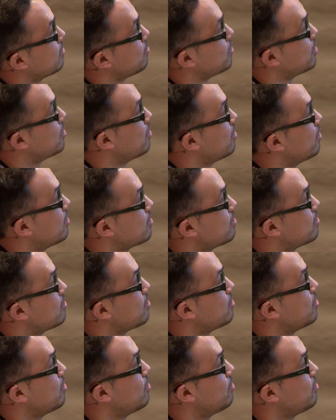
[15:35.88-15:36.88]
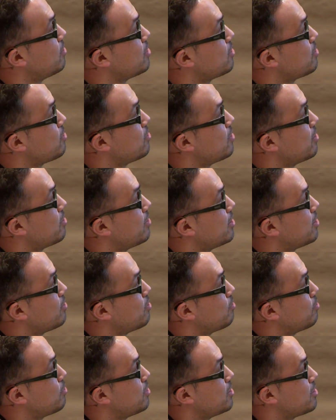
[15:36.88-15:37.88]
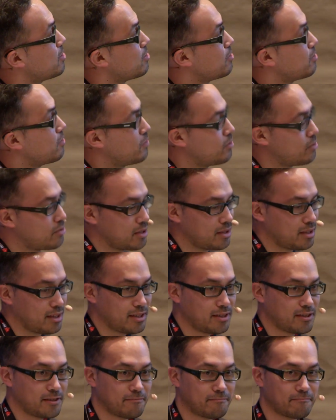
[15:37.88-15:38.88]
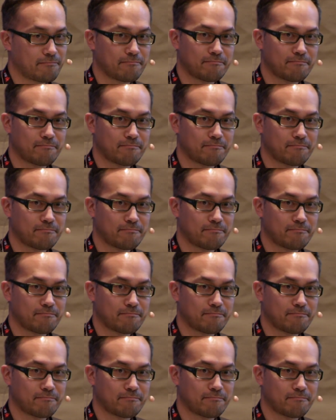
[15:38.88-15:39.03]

because the goal is to generate good predictions on future data.